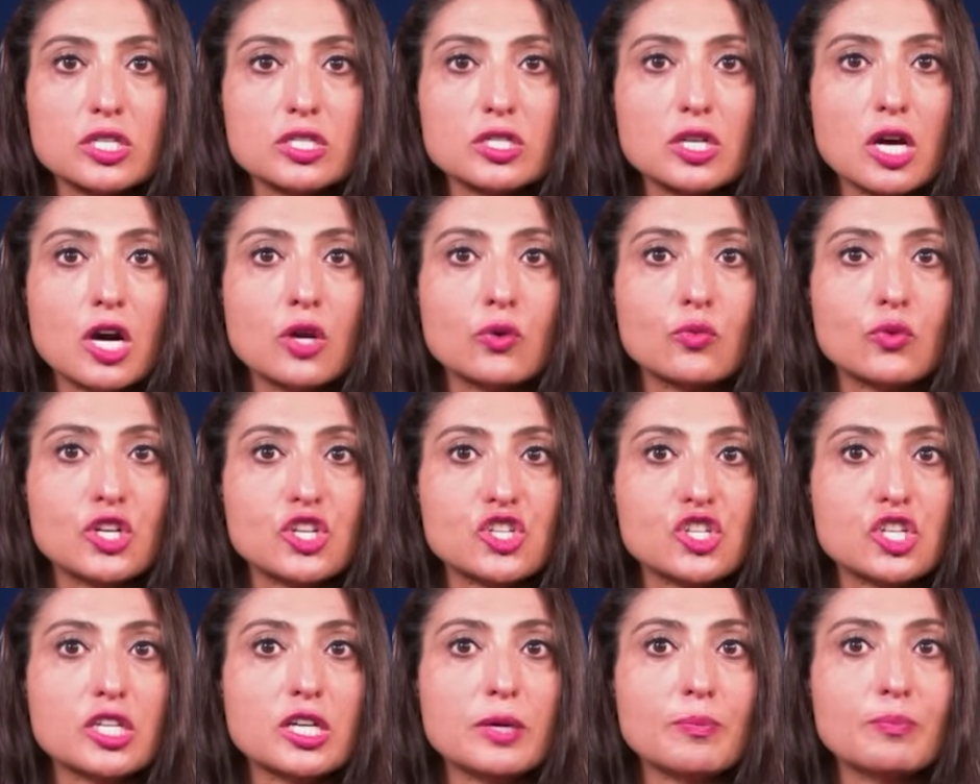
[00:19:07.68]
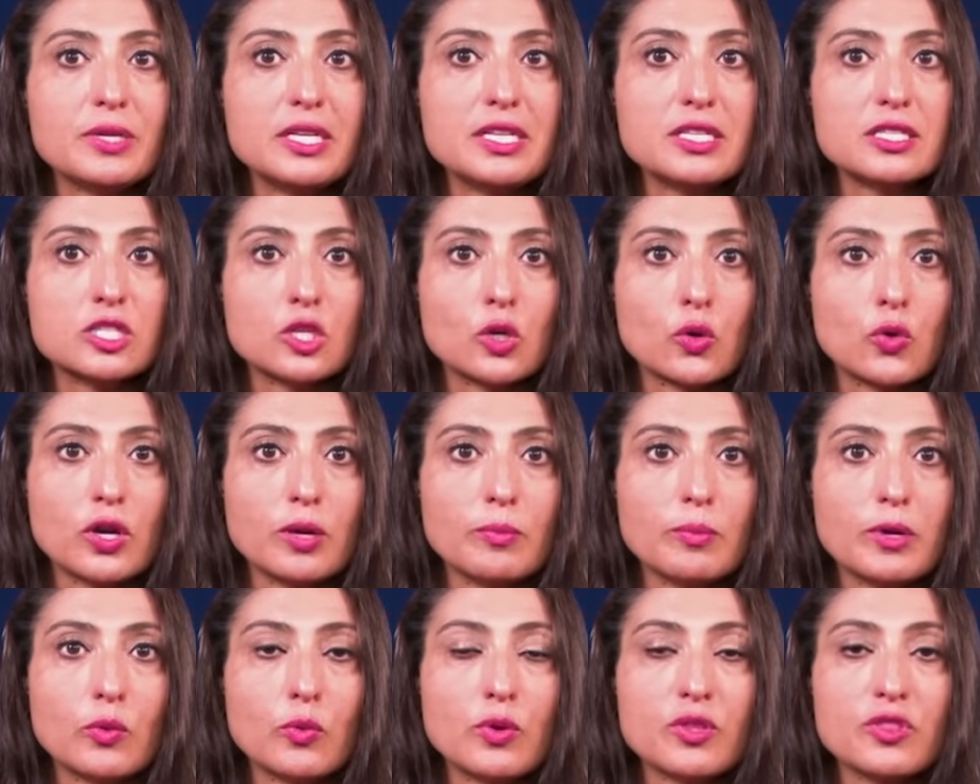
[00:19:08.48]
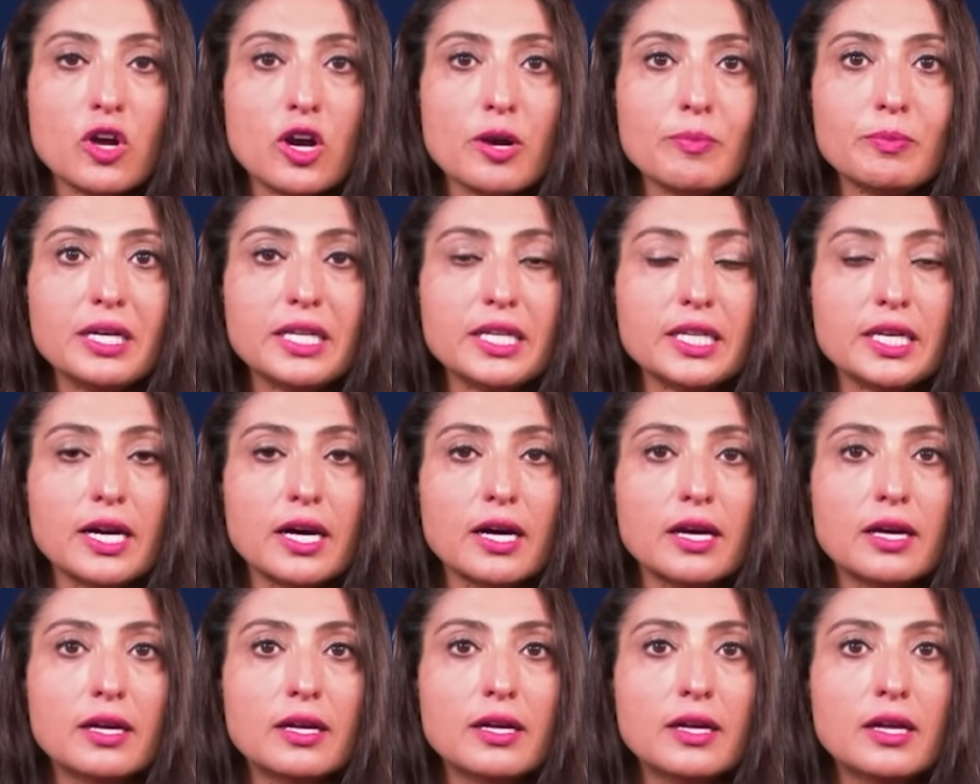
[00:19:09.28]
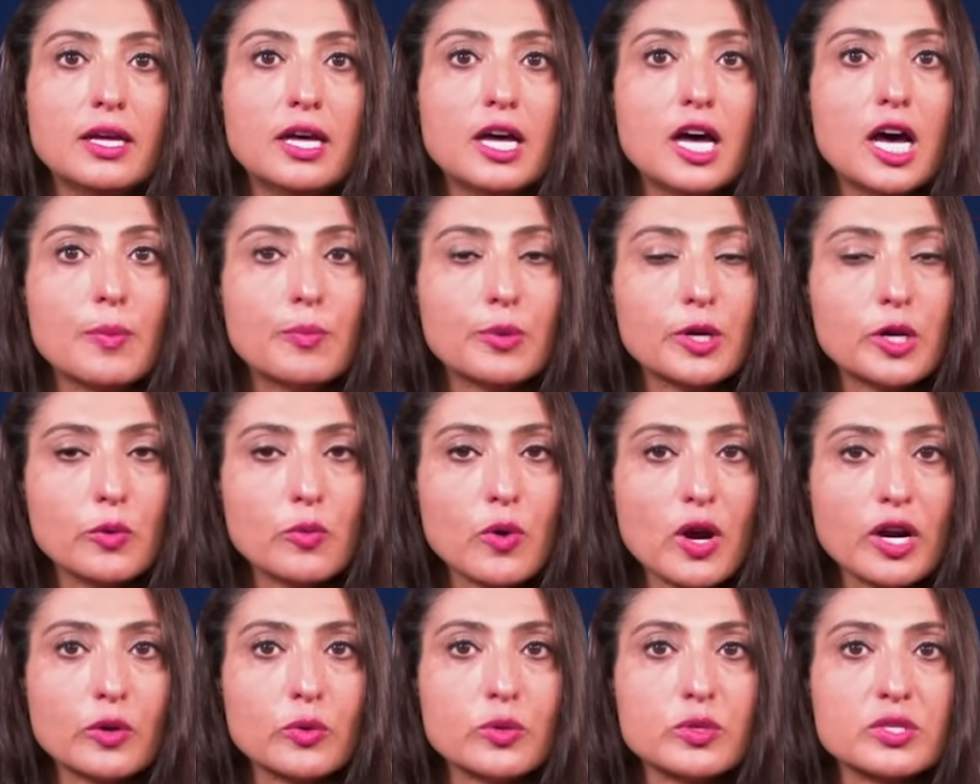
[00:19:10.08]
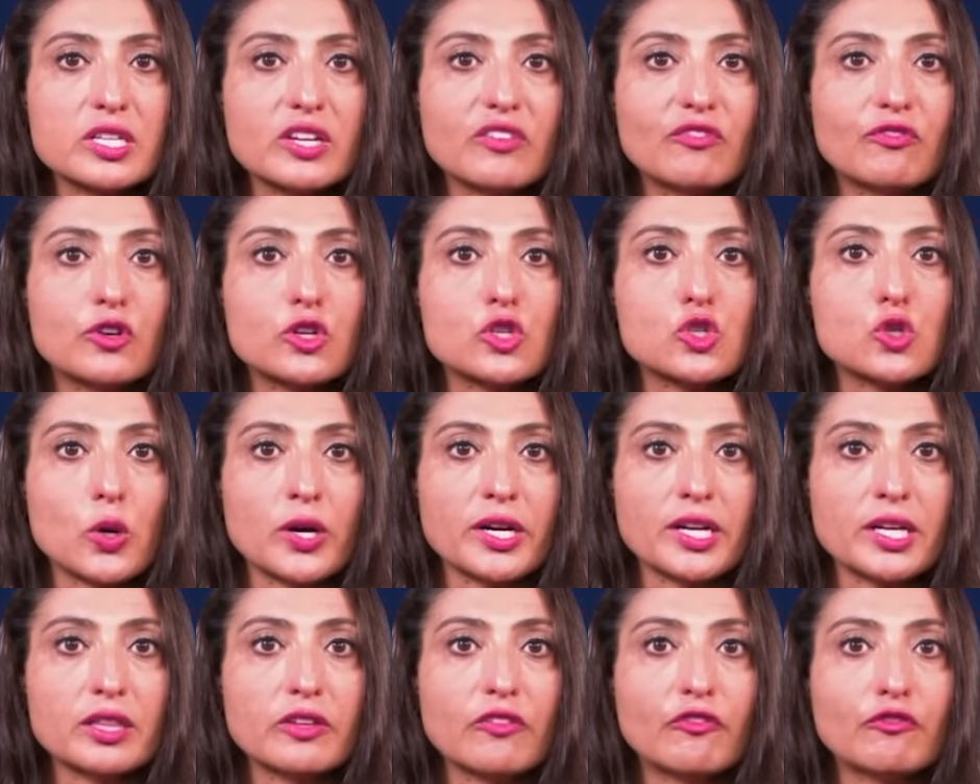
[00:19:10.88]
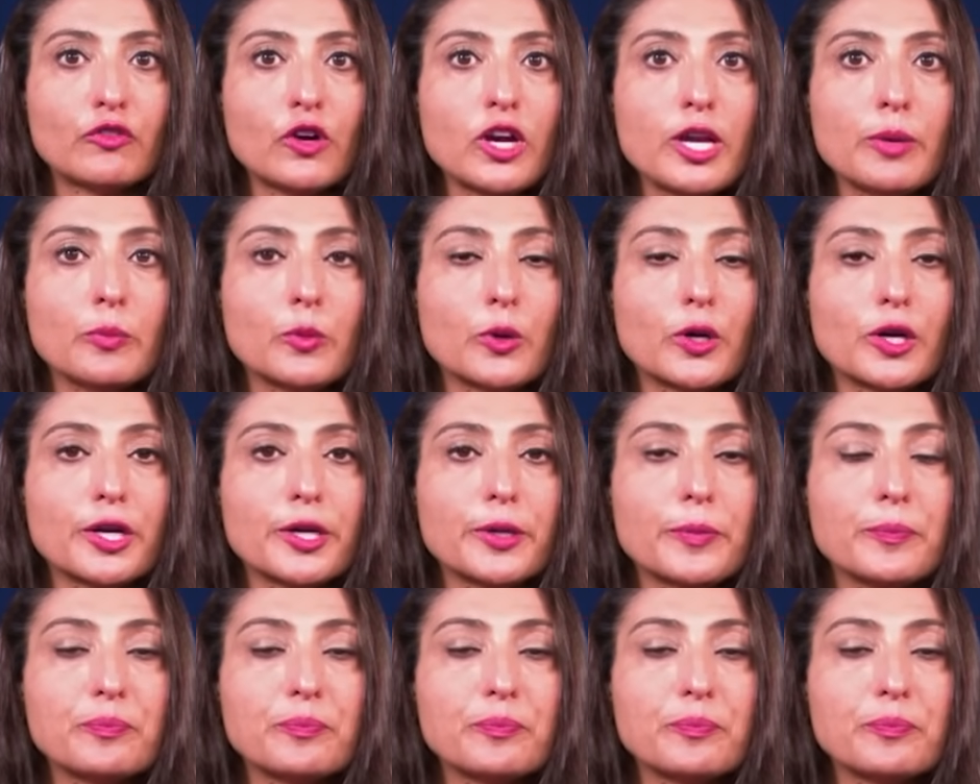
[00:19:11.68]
on reaching a peace agreement with Armenia, a prerequisite for joining the framework.